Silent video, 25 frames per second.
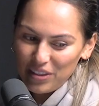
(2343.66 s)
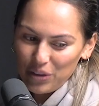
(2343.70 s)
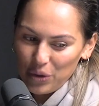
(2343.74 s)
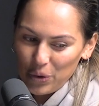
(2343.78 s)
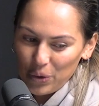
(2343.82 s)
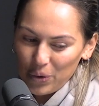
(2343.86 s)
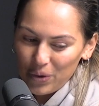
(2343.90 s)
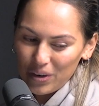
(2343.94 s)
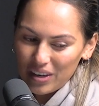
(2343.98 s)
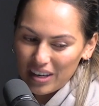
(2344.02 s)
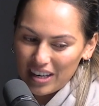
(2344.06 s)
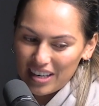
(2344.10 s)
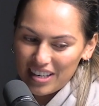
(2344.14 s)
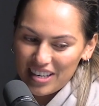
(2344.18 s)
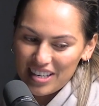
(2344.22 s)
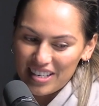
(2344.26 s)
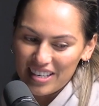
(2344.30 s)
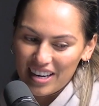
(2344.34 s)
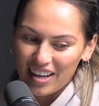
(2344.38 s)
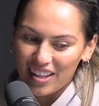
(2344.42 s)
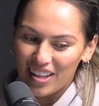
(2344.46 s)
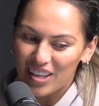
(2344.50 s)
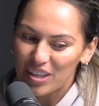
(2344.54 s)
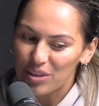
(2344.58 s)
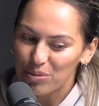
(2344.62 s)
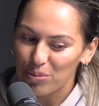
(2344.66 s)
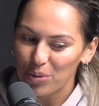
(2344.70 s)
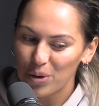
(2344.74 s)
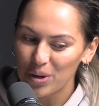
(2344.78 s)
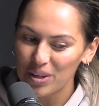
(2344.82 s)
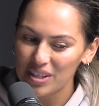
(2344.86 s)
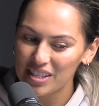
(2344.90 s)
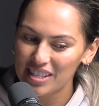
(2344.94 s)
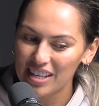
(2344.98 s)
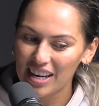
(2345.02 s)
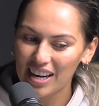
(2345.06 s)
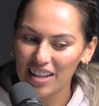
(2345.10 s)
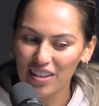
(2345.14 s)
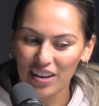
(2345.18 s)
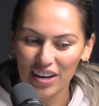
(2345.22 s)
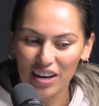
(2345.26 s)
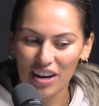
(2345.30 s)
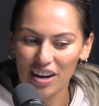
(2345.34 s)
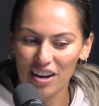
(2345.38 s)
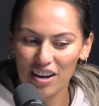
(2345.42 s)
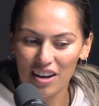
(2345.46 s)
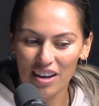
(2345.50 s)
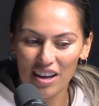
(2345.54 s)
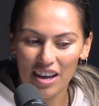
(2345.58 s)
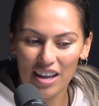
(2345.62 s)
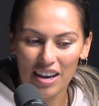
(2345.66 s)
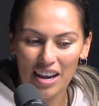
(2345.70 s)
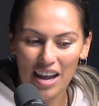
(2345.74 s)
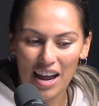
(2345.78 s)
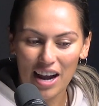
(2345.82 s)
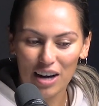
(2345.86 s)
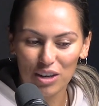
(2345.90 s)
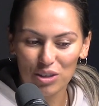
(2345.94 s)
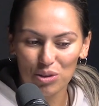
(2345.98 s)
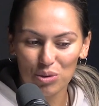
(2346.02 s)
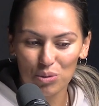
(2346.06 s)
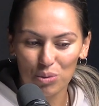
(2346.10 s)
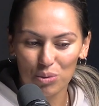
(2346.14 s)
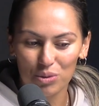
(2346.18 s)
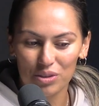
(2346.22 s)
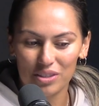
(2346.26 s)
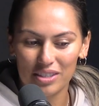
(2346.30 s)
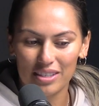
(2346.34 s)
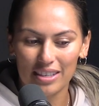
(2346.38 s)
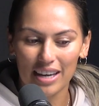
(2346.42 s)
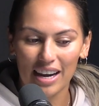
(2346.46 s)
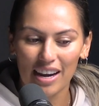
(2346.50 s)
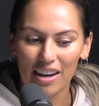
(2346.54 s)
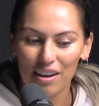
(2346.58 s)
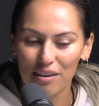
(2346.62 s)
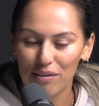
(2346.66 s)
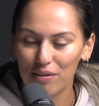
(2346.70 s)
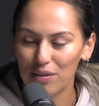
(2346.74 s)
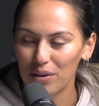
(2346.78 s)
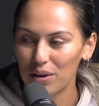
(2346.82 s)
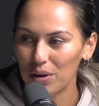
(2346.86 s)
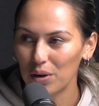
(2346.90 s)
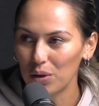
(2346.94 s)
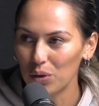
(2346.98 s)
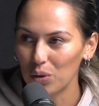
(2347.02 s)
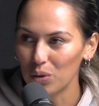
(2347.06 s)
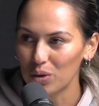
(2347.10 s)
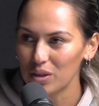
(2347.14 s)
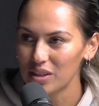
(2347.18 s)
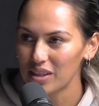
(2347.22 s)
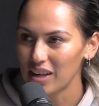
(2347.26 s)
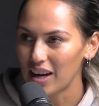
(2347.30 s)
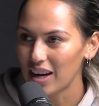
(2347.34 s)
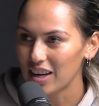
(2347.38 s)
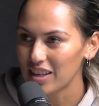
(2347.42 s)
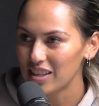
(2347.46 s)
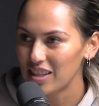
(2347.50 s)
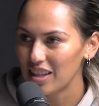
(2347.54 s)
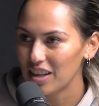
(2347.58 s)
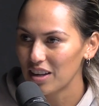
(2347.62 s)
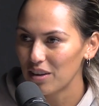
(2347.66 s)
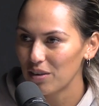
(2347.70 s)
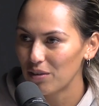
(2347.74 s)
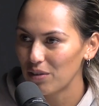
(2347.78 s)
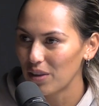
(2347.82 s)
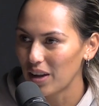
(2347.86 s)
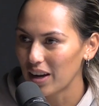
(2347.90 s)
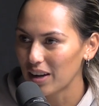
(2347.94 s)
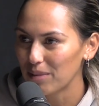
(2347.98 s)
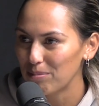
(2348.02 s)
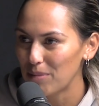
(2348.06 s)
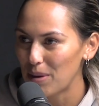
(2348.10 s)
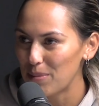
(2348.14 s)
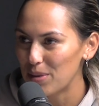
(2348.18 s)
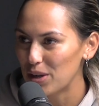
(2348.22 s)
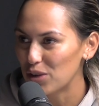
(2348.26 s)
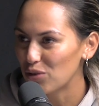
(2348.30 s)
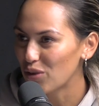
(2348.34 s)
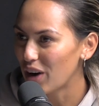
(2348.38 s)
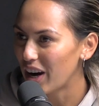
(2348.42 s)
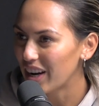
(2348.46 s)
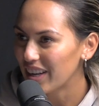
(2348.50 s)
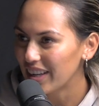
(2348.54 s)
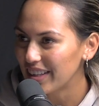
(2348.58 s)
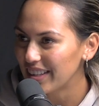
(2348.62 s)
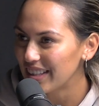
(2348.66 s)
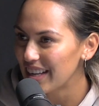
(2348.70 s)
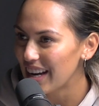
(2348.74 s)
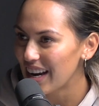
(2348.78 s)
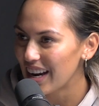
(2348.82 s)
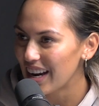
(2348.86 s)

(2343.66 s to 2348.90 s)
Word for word: a look. Can you tell us what say like an actual day for you looks like? Think of like maybe a training